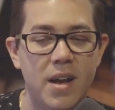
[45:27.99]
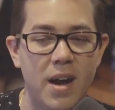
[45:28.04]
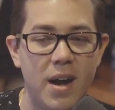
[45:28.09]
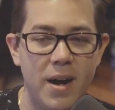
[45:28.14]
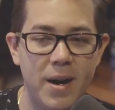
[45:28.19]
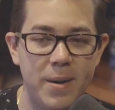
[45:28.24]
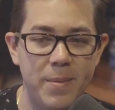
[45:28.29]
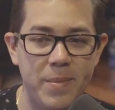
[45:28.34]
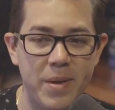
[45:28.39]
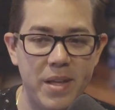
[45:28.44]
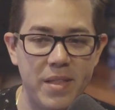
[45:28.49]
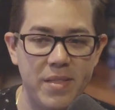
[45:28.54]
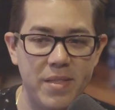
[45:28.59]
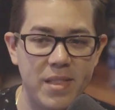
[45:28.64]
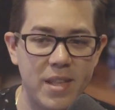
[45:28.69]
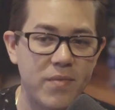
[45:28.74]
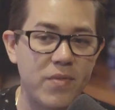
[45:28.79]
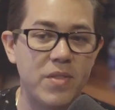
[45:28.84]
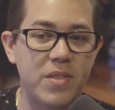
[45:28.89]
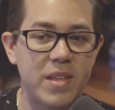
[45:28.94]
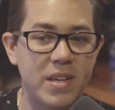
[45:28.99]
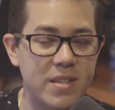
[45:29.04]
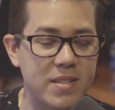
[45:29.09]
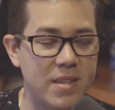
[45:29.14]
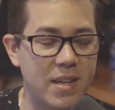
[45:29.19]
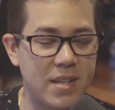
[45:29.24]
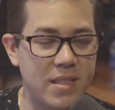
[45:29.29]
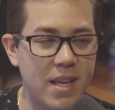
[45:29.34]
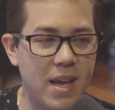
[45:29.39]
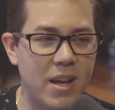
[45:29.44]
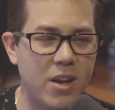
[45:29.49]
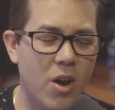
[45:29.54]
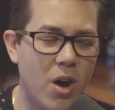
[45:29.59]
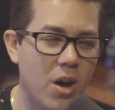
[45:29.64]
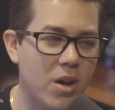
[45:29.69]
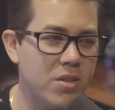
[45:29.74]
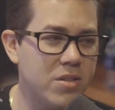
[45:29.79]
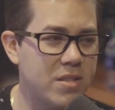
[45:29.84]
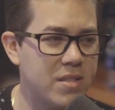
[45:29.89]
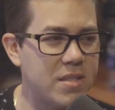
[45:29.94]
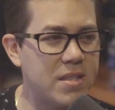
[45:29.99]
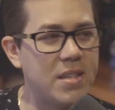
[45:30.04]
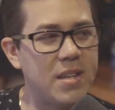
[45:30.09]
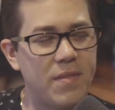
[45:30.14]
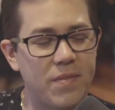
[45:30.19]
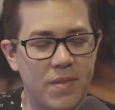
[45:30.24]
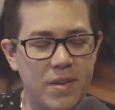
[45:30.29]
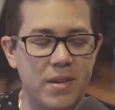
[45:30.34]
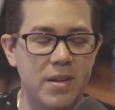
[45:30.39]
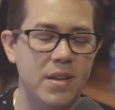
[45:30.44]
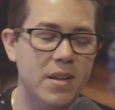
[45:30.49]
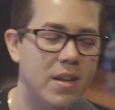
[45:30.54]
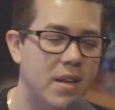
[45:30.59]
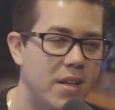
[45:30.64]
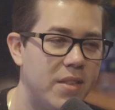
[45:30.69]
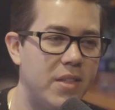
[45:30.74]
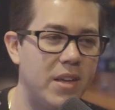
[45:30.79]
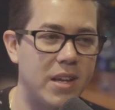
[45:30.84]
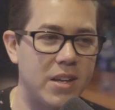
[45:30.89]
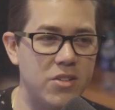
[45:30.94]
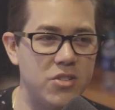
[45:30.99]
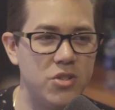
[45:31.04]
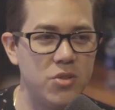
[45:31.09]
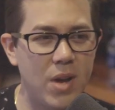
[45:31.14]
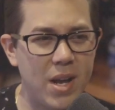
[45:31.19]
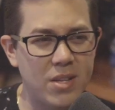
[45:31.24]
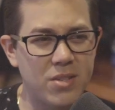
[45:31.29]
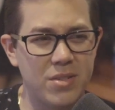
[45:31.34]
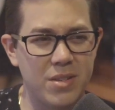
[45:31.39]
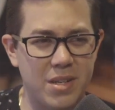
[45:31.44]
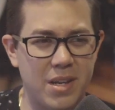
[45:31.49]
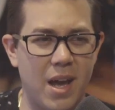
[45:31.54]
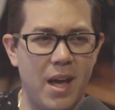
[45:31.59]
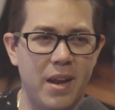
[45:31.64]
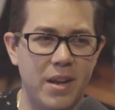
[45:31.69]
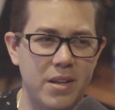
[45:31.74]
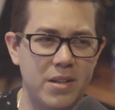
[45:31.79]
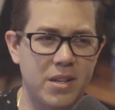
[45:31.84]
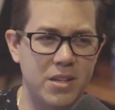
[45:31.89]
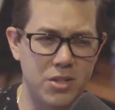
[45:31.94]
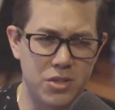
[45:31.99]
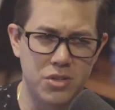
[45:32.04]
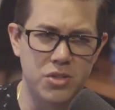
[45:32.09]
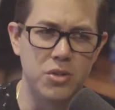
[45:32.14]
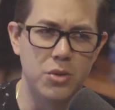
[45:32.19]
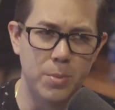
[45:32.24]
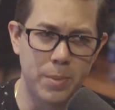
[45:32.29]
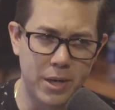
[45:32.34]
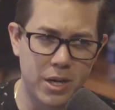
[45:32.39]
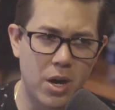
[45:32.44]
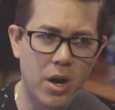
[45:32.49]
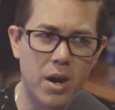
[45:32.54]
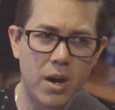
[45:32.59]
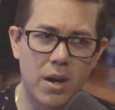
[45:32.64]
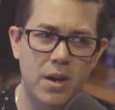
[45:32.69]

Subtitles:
And different things like that. Cars is a different thing, because you actually kind of consume a car.